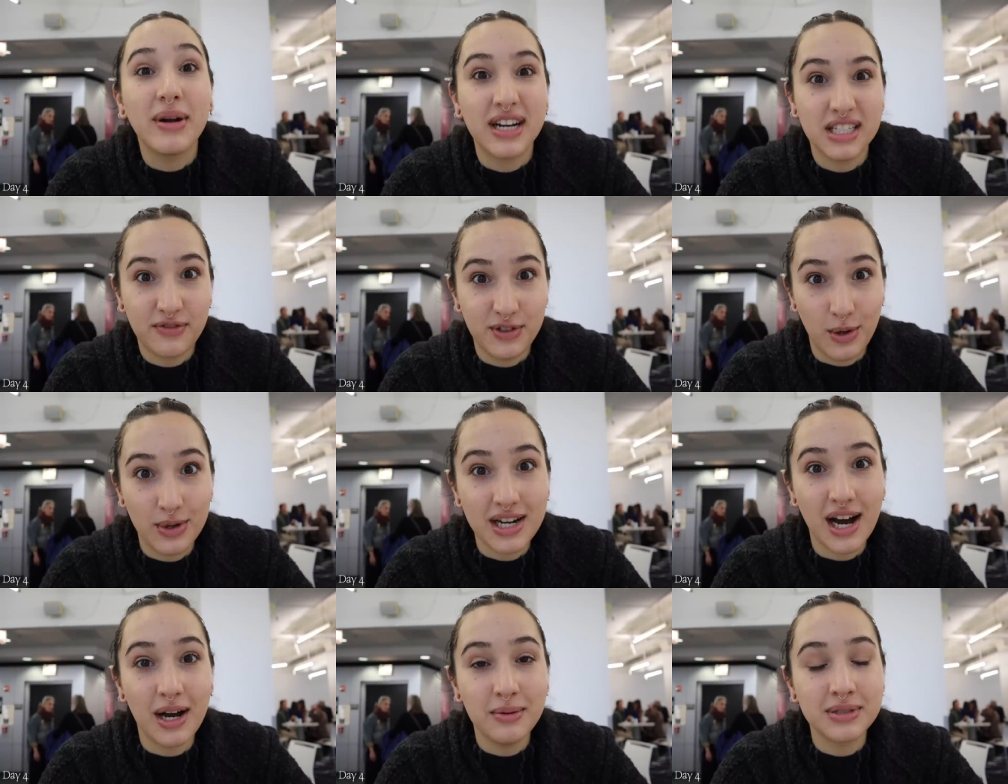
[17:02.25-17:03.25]
because if no one
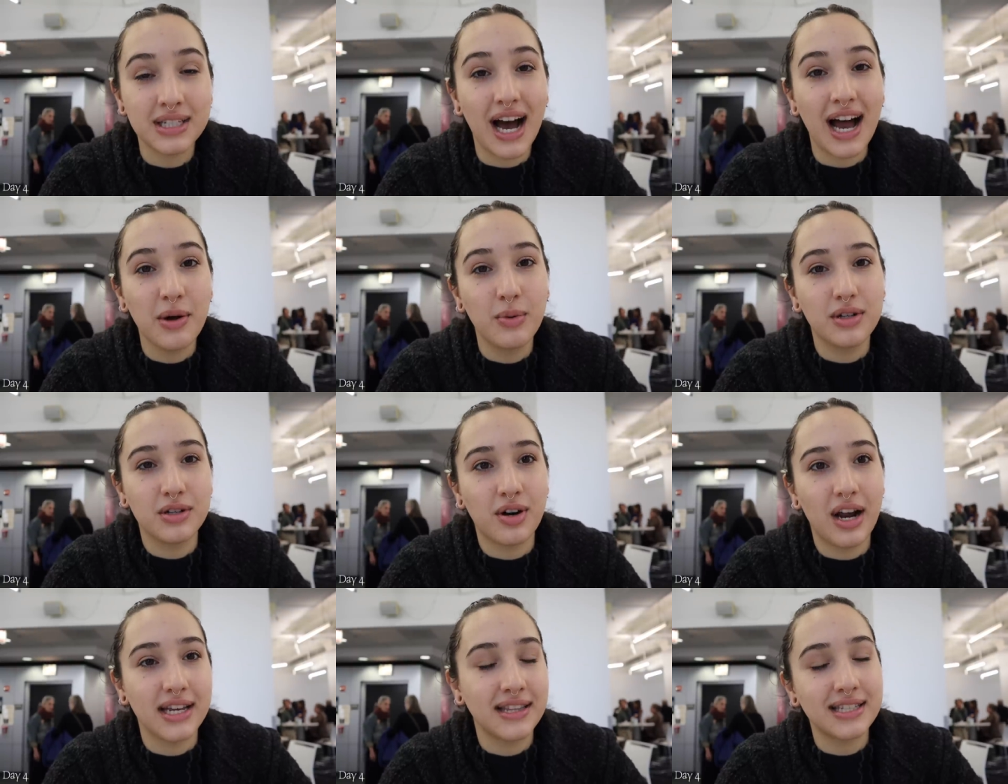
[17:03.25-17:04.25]
comes, I will
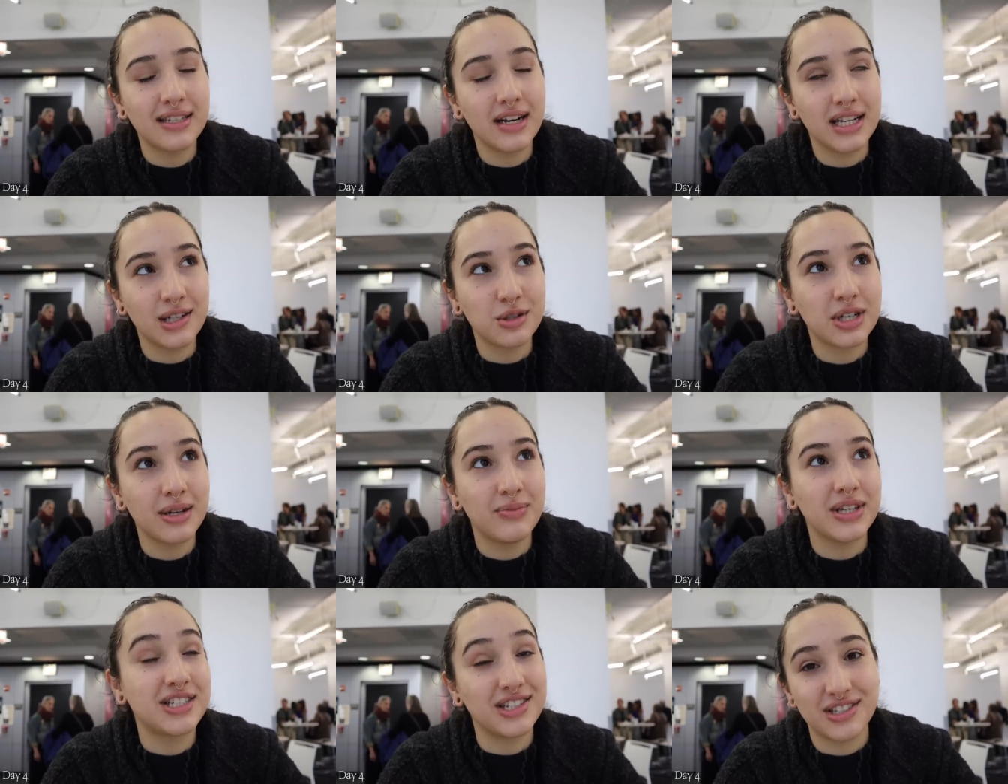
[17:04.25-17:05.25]
cry. That's not a guilt trip,
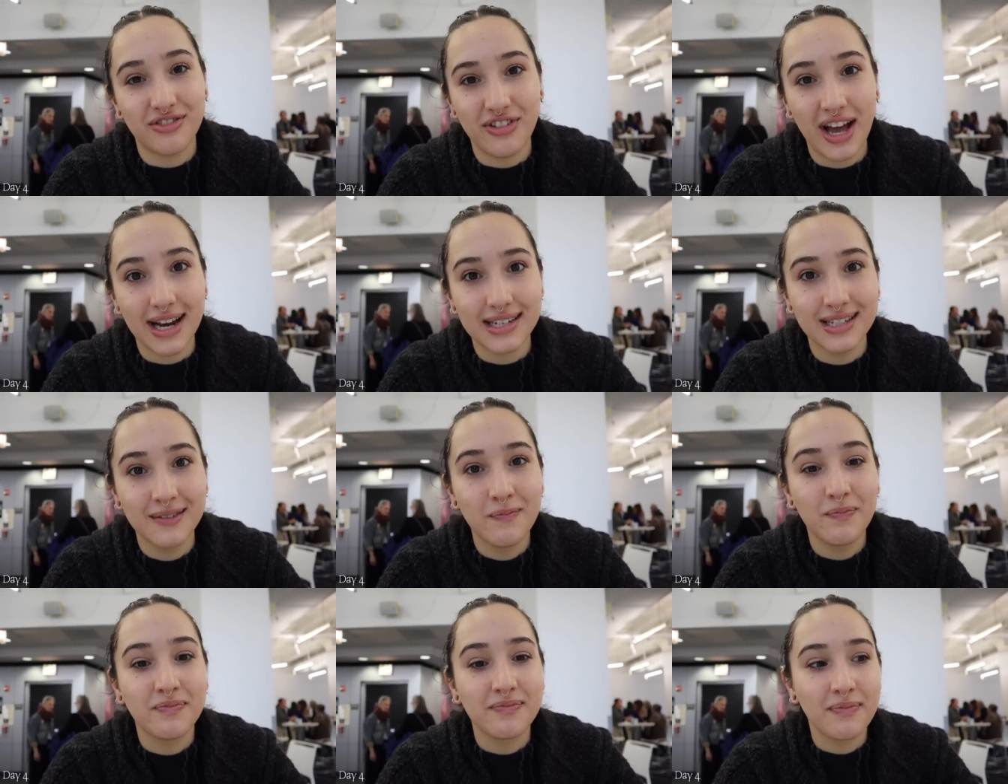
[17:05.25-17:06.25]
it's just a fact.
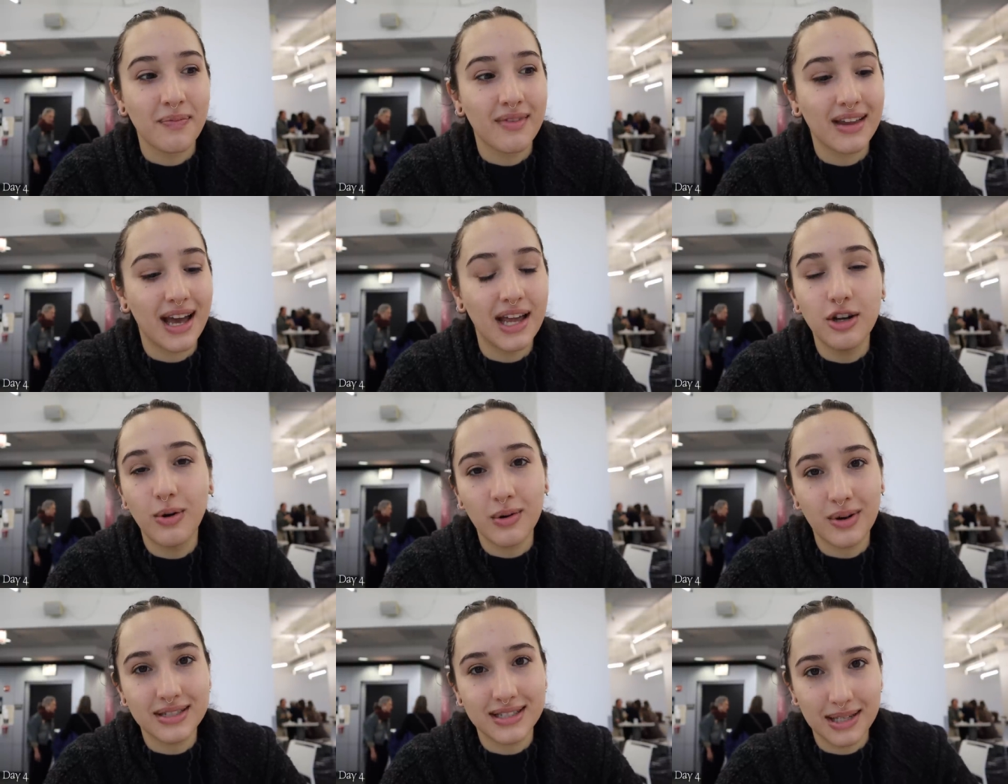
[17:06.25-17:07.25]
And no one
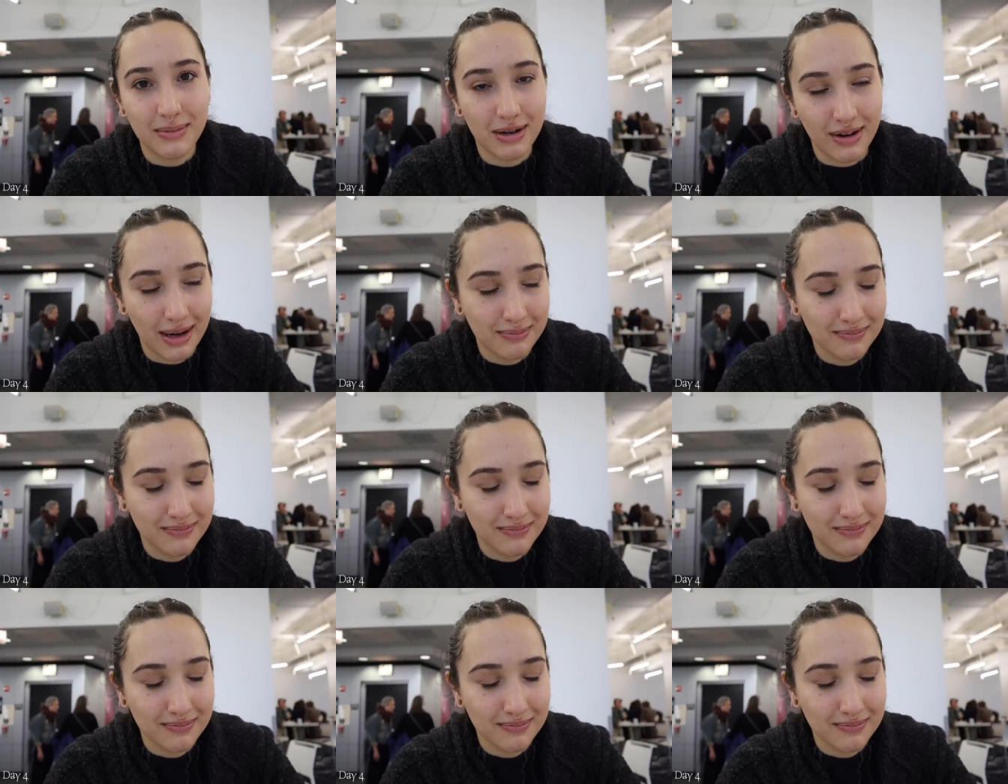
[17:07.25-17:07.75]
wants to see me cry.